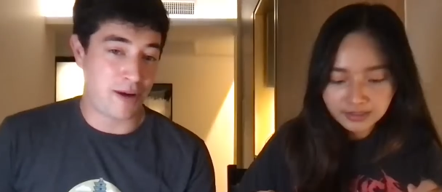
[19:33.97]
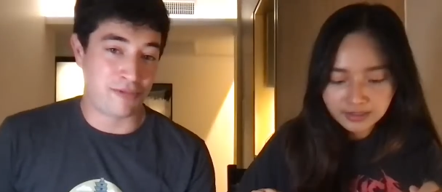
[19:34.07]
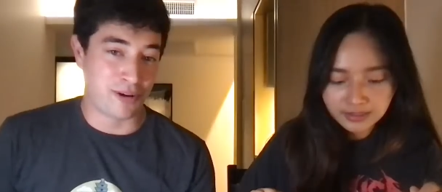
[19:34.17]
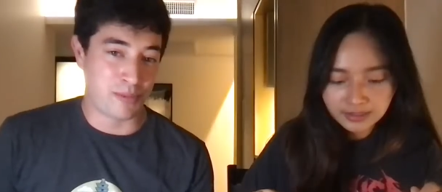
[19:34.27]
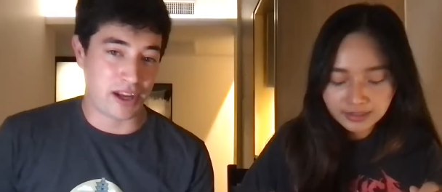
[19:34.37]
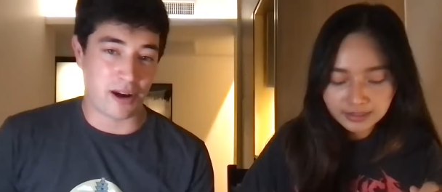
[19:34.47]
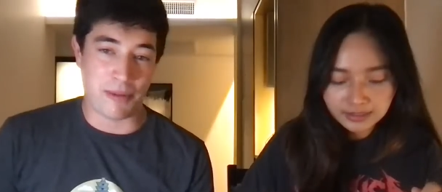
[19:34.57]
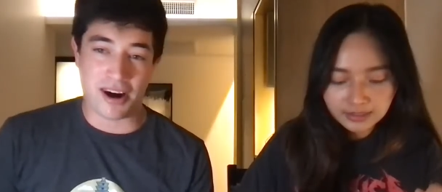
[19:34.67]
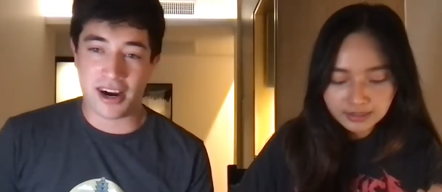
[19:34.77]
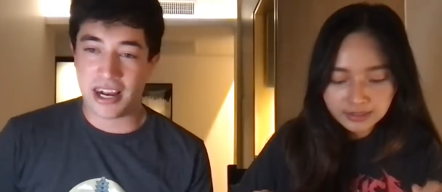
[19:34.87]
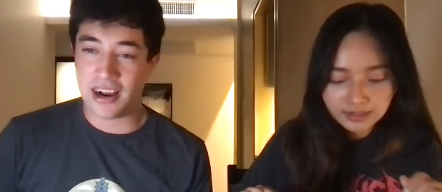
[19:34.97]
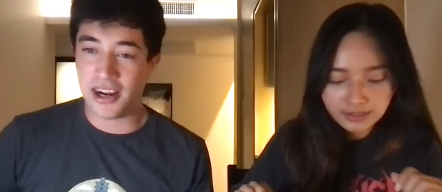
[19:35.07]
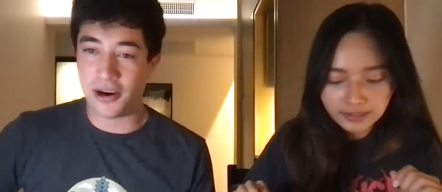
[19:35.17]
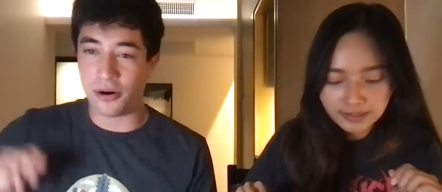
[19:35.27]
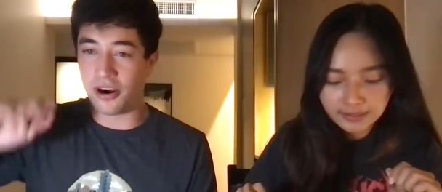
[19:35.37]
Speaker 1: come from like
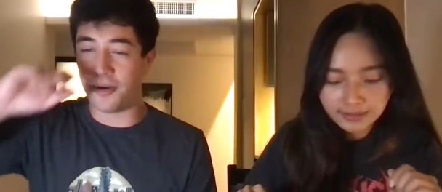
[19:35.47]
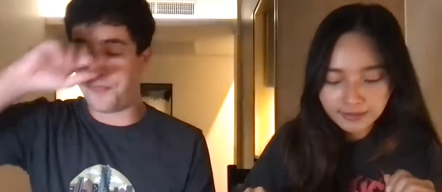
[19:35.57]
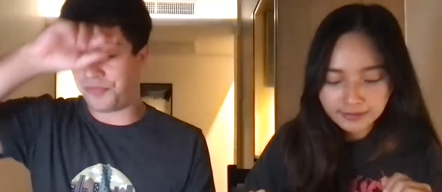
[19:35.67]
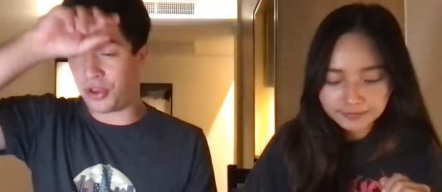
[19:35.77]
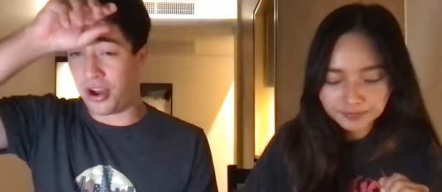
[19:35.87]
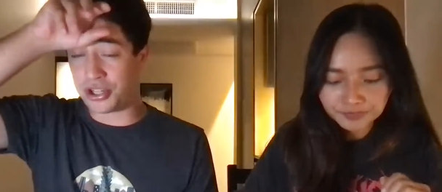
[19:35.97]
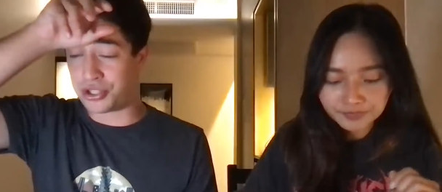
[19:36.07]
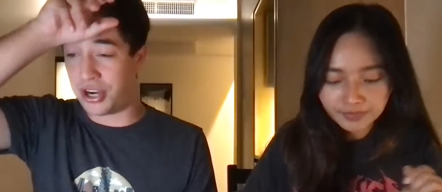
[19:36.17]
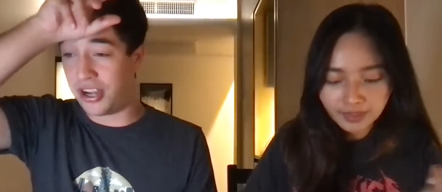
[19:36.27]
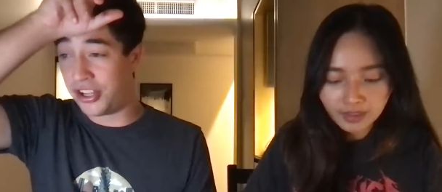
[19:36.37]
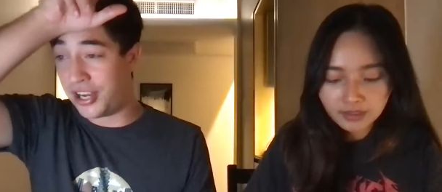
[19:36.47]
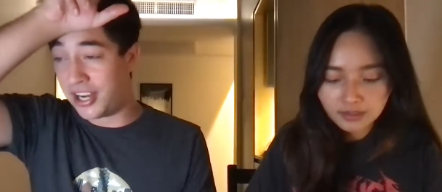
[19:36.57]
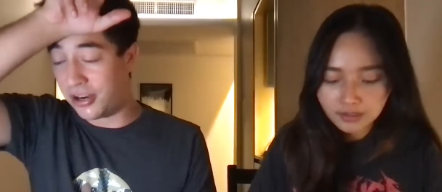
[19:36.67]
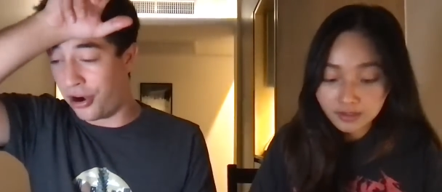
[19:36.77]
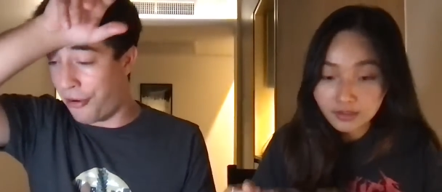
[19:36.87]
America or
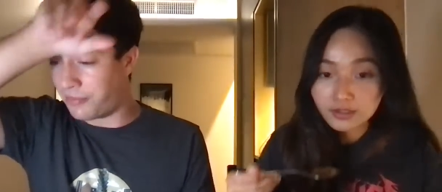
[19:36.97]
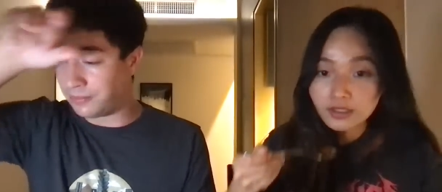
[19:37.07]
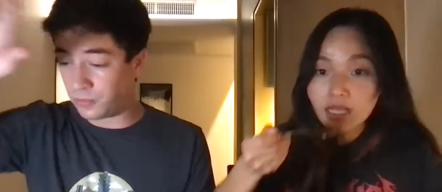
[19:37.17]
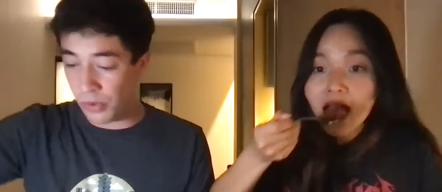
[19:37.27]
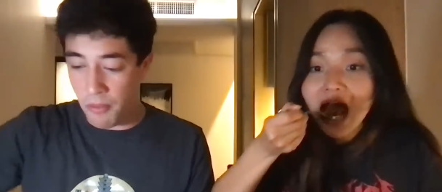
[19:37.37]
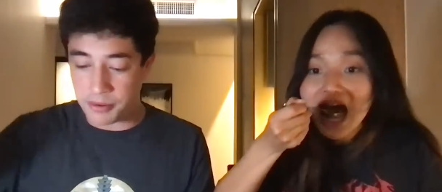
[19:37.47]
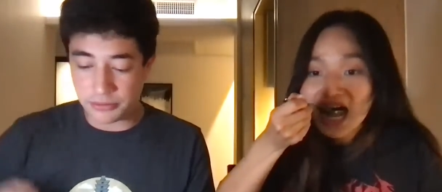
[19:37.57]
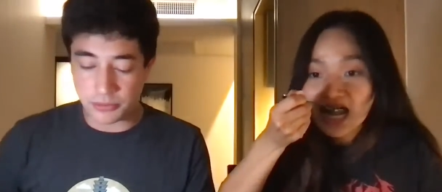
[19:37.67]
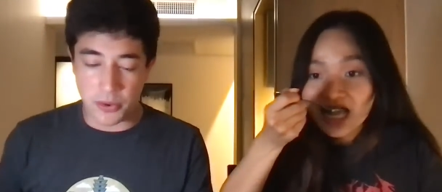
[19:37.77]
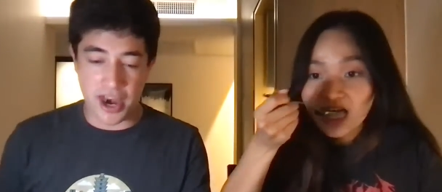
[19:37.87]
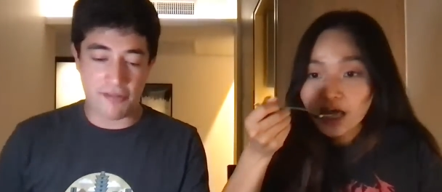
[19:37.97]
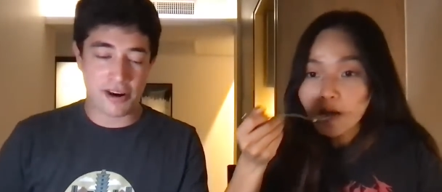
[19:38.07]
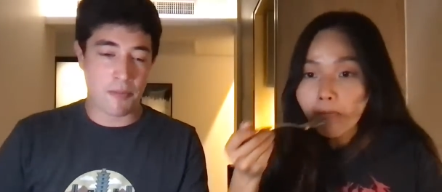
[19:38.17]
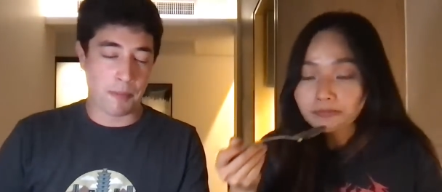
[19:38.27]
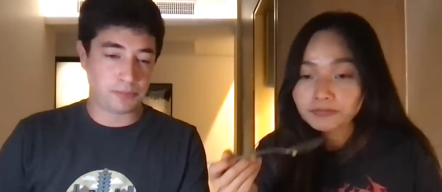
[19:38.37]
Australia or
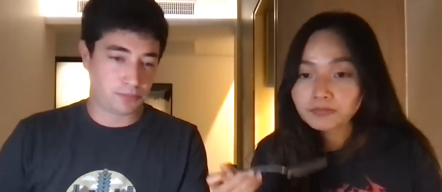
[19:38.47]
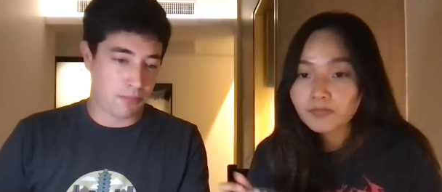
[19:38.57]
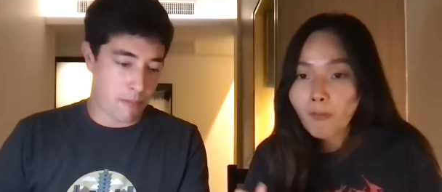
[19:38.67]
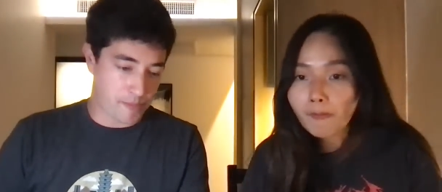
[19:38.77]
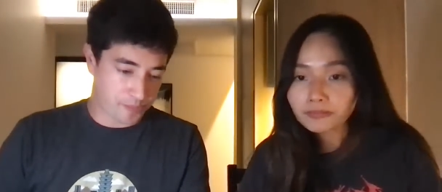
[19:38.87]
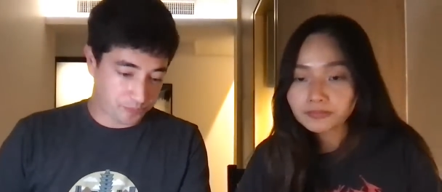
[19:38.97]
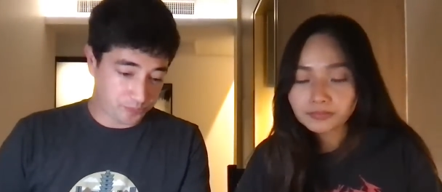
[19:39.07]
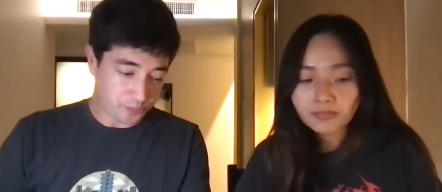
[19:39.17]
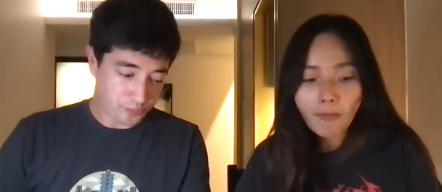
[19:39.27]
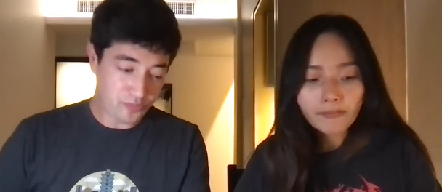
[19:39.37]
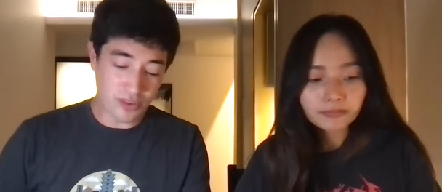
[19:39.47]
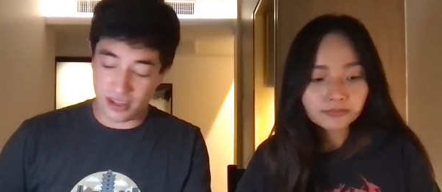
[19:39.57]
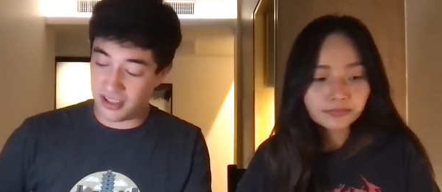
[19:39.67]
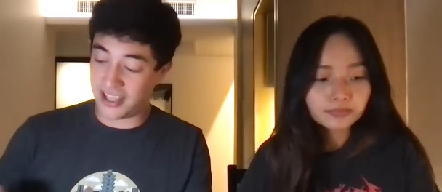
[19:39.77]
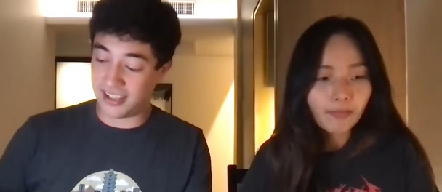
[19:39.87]
whatever?
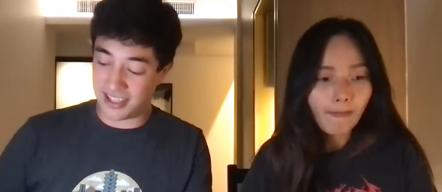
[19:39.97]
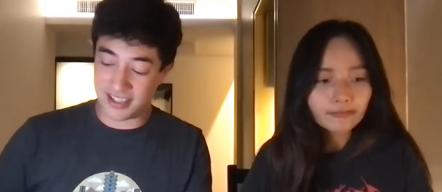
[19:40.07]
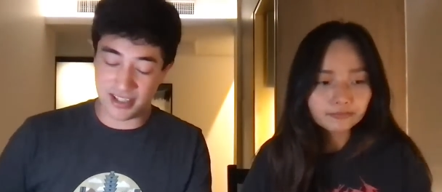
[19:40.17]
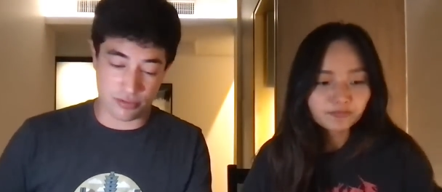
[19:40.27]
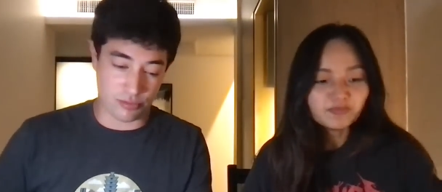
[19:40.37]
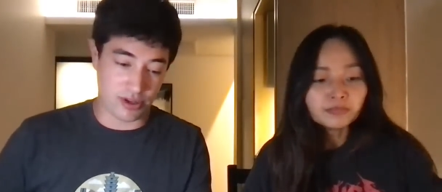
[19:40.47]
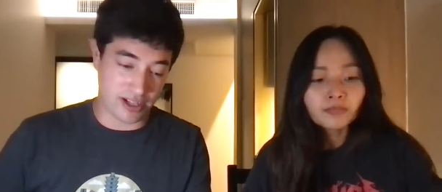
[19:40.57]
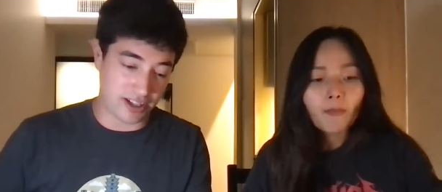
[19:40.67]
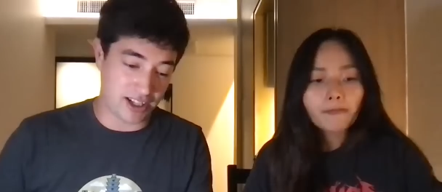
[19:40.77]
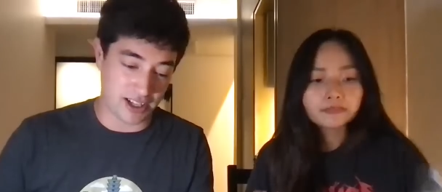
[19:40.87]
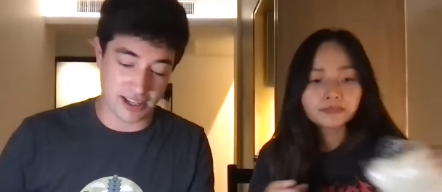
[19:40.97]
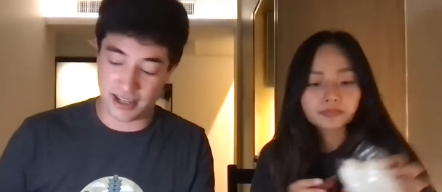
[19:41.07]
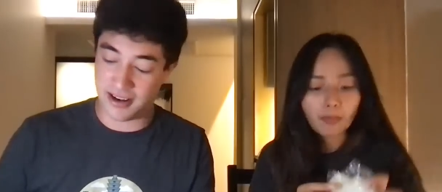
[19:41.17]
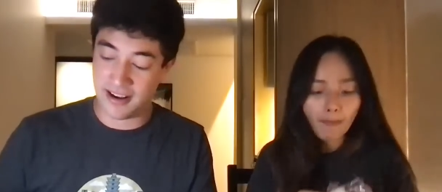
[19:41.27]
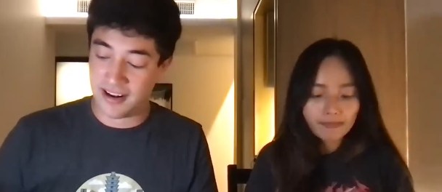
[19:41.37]
Like, this is really
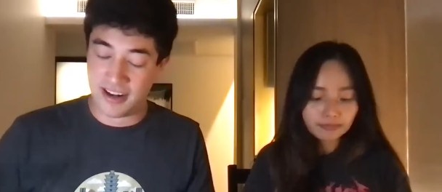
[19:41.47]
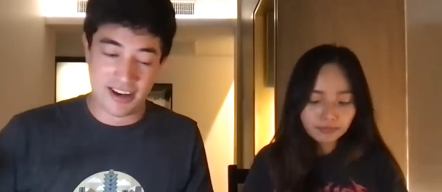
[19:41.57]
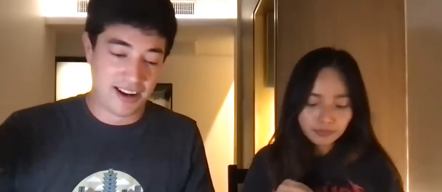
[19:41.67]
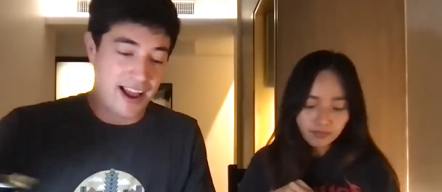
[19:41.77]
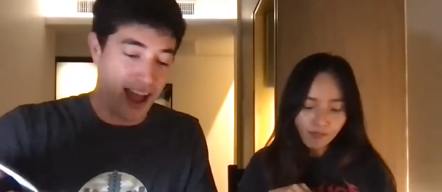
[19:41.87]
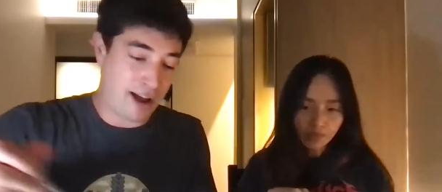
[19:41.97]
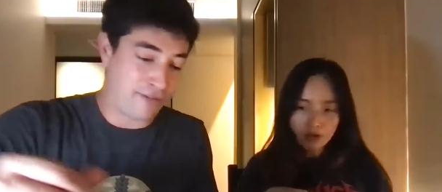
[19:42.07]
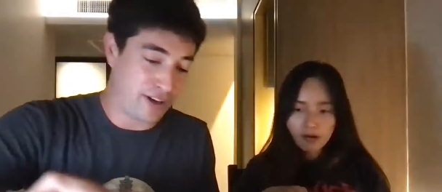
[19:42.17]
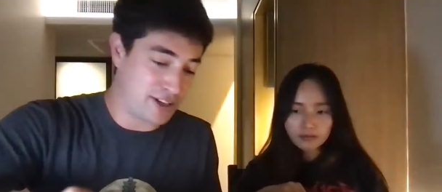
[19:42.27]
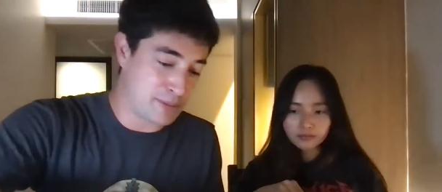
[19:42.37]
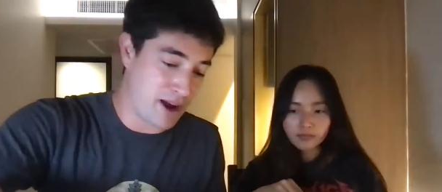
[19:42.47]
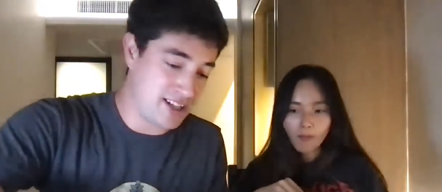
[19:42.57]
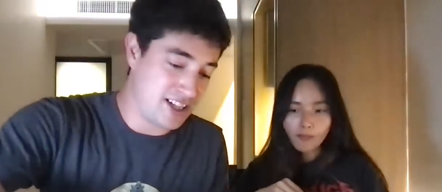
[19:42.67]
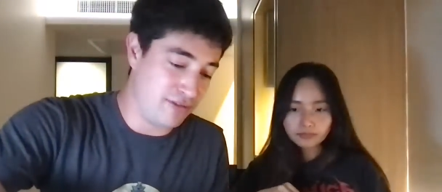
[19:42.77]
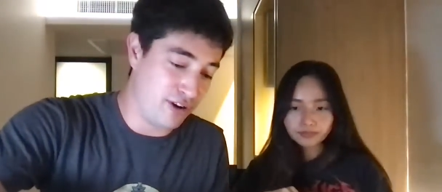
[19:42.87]
effing
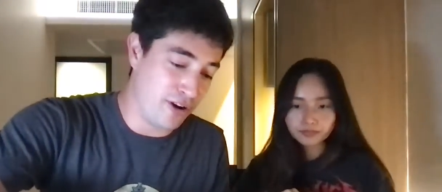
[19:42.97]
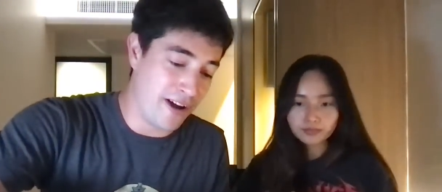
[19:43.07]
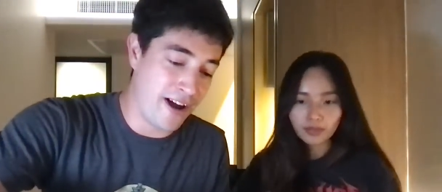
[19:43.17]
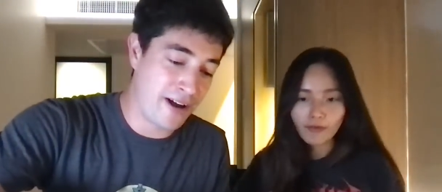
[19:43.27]
spicy food.